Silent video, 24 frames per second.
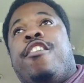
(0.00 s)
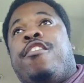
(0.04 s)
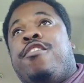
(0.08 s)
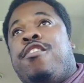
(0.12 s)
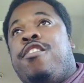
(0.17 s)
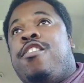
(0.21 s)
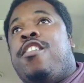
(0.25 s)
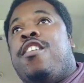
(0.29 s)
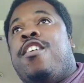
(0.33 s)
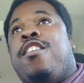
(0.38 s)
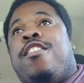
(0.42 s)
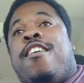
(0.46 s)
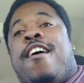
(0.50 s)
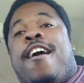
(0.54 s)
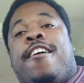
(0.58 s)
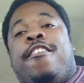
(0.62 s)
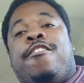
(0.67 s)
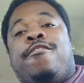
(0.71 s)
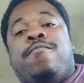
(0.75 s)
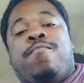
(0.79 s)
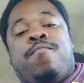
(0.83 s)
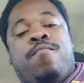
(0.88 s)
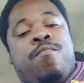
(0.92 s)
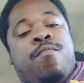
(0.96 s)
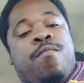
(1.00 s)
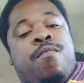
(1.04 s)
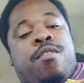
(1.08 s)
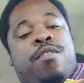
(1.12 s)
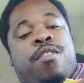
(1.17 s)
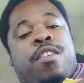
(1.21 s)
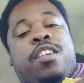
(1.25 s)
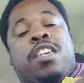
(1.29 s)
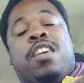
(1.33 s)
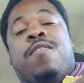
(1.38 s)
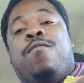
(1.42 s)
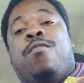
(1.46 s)
they're good like
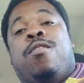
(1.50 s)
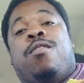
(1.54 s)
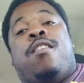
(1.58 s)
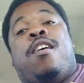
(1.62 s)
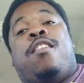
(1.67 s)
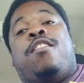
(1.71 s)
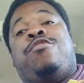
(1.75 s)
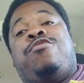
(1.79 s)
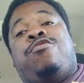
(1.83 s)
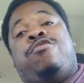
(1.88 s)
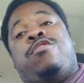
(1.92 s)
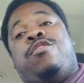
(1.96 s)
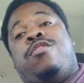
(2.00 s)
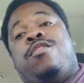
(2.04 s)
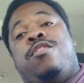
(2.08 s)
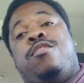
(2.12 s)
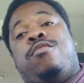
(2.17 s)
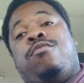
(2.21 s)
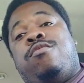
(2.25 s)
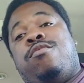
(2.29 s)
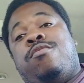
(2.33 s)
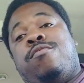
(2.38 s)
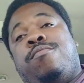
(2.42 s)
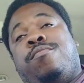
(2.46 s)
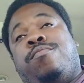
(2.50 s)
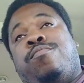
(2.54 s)
they give you a lot of cheese